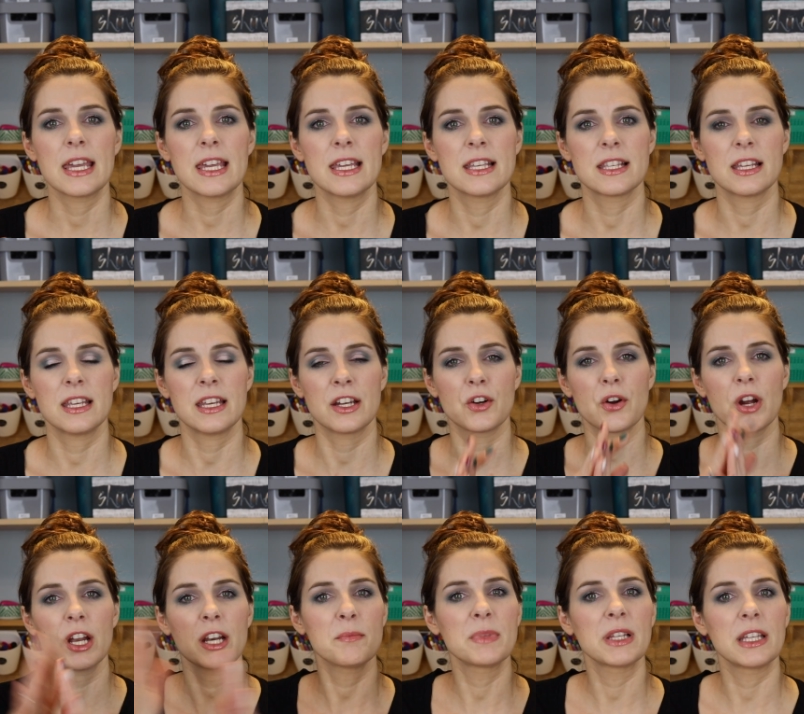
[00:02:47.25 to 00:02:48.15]
Is it
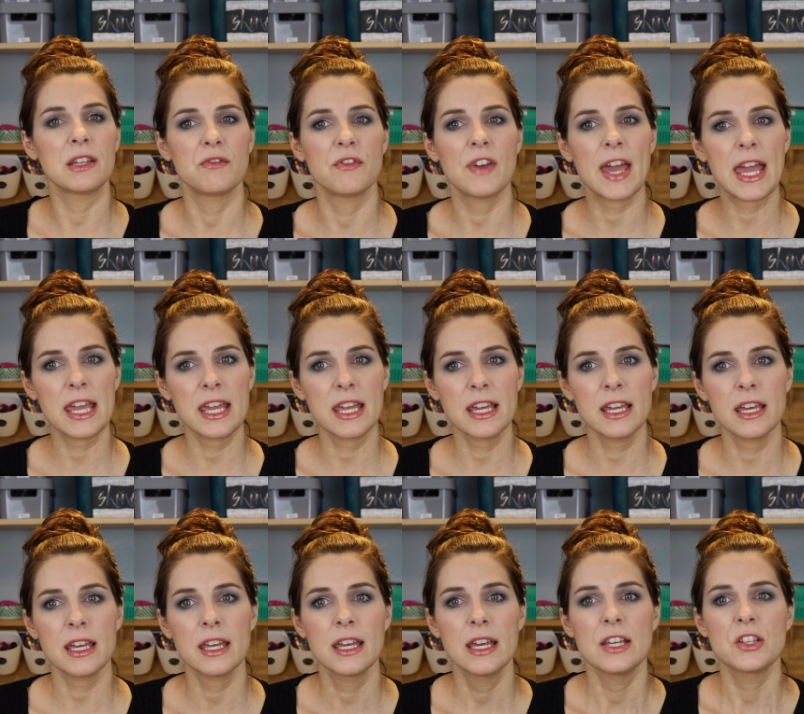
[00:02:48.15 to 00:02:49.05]
incredibly
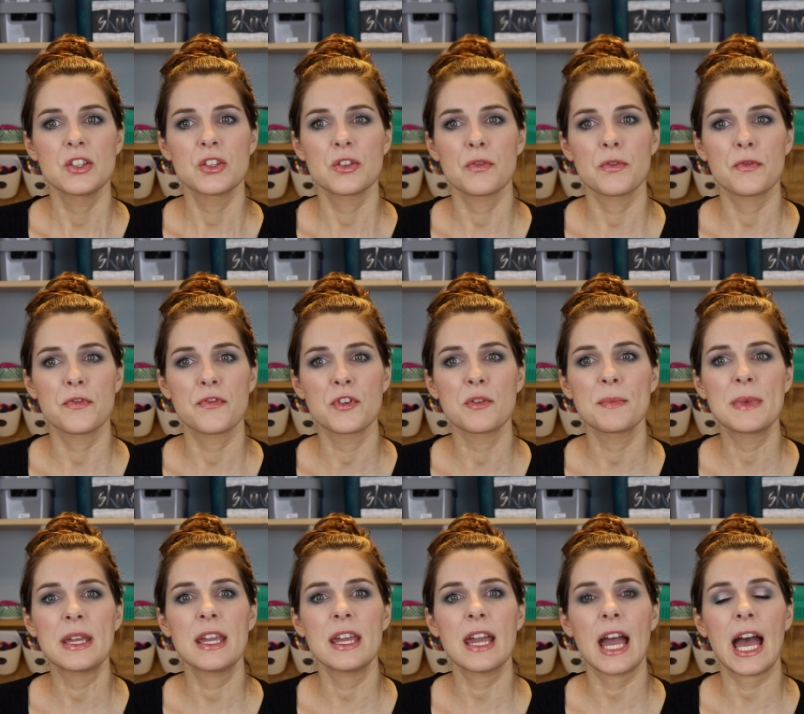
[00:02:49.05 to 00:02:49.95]
vague? So for
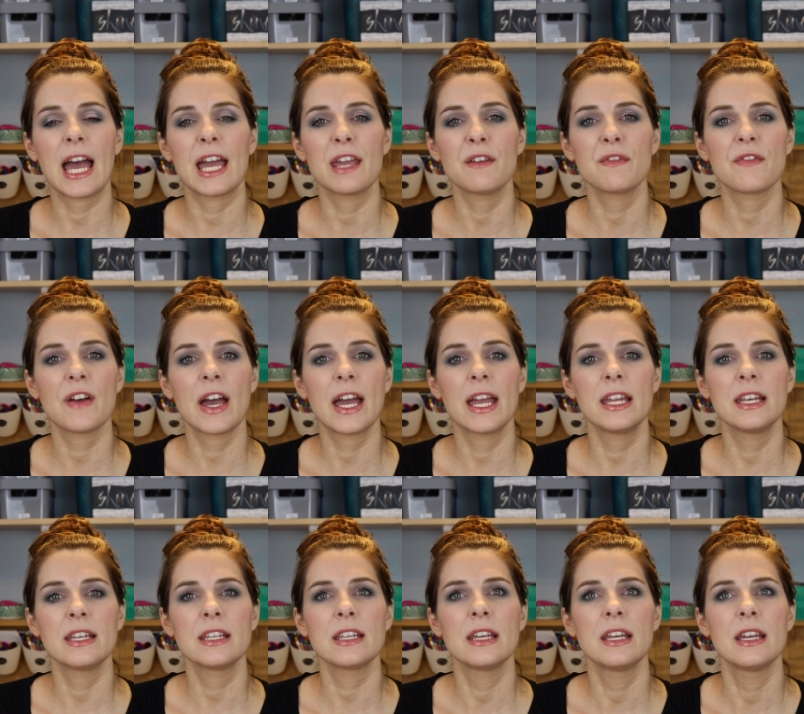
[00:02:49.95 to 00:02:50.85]
me, I
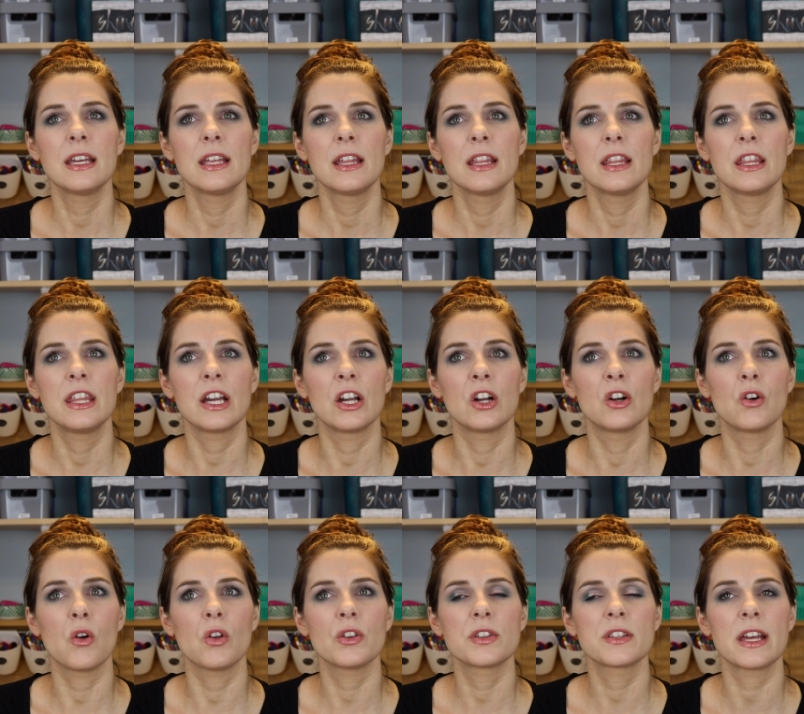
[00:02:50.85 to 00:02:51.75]
find that
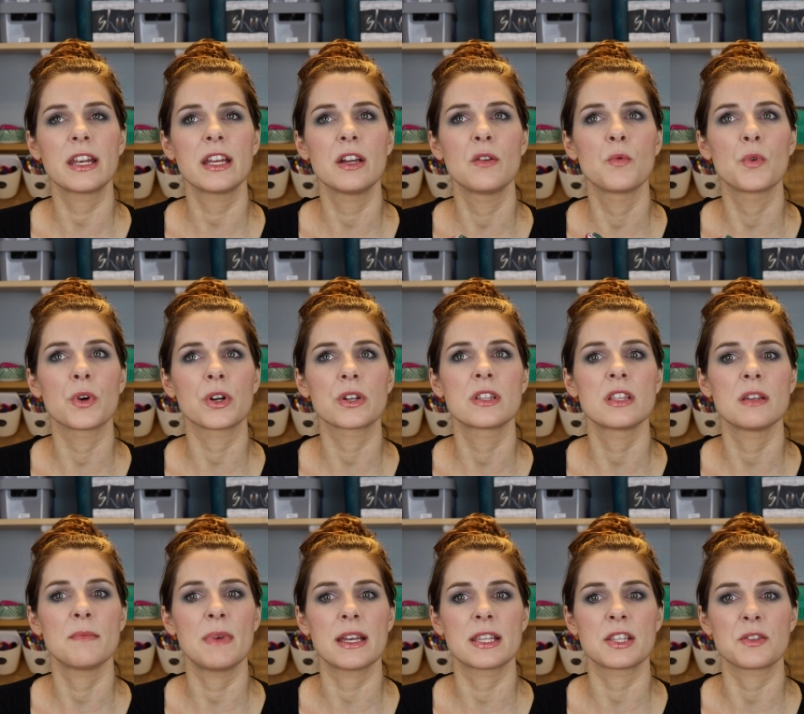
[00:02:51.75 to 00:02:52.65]
goal setting works
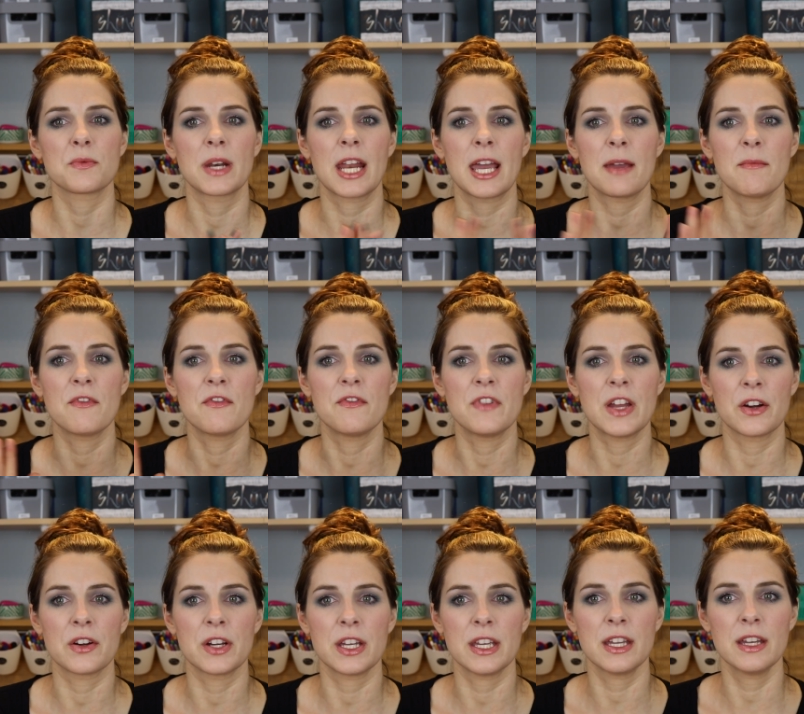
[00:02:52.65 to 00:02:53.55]
the best when I'm
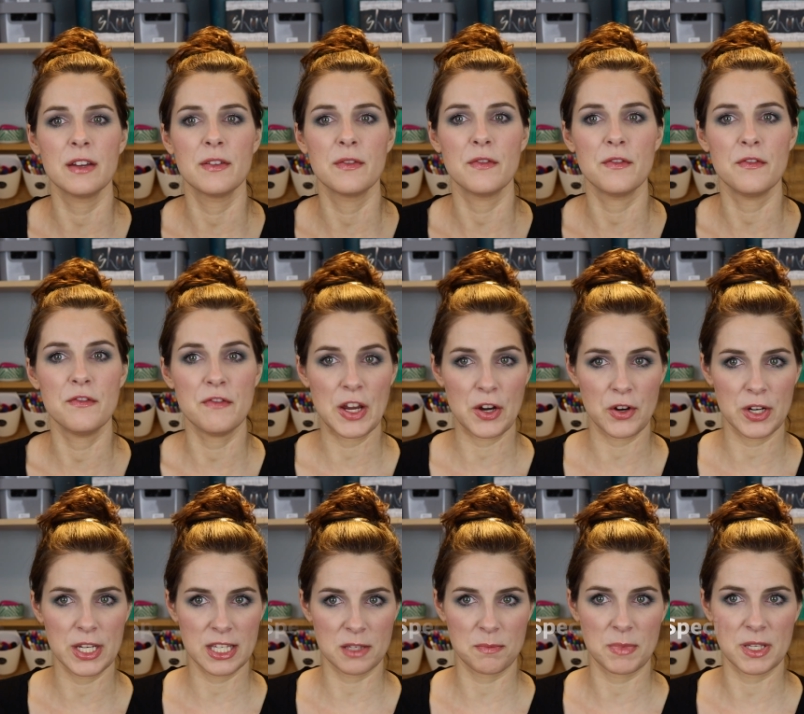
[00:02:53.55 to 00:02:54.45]
very,
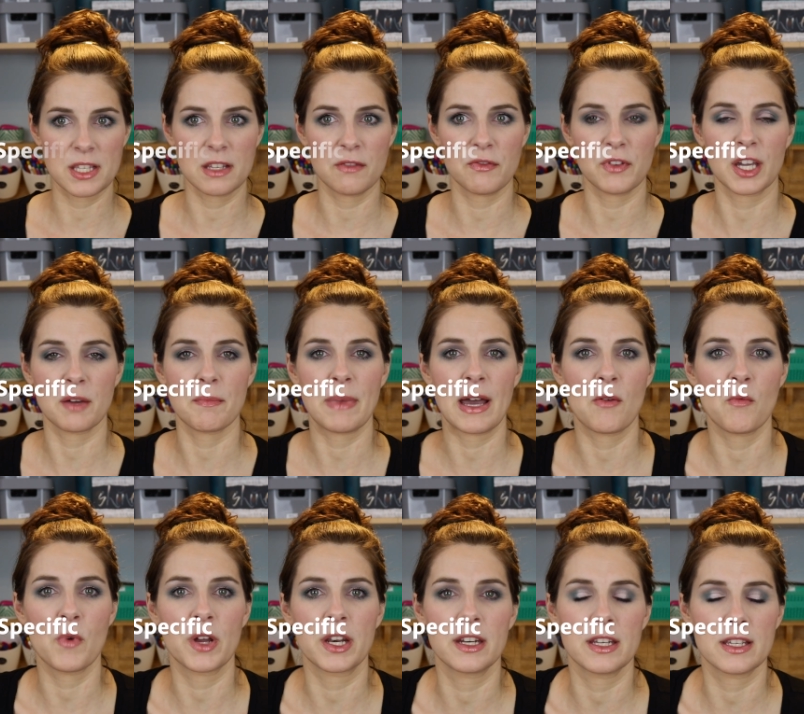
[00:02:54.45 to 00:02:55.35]
very specific about
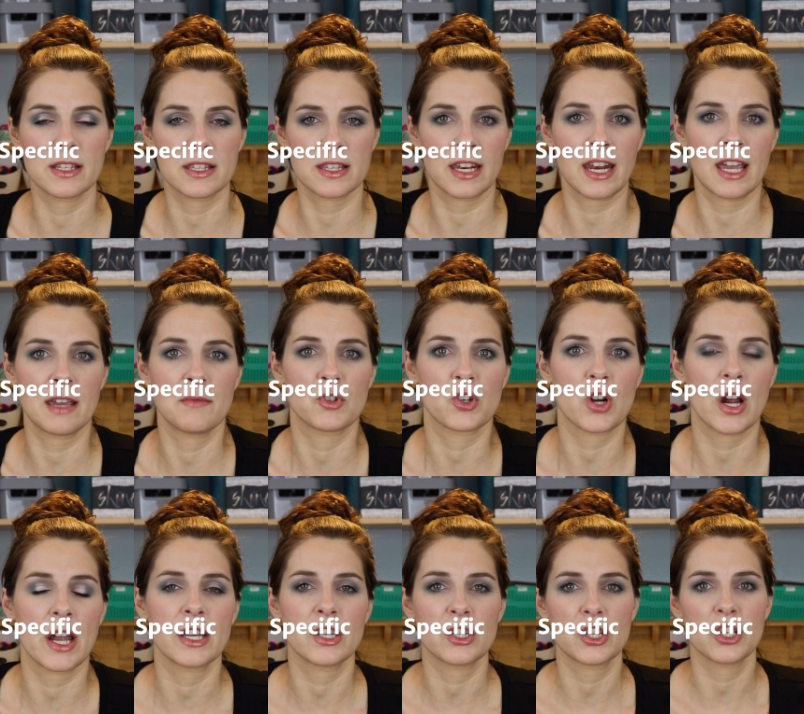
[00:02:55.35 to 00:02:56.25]
what it is that I'm
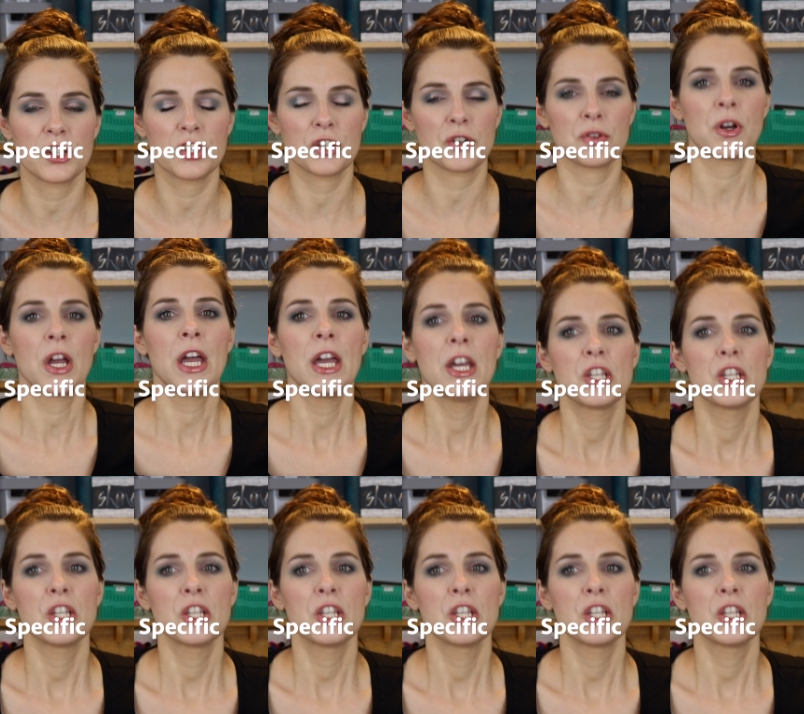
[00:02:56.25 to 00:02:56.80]
trying to do.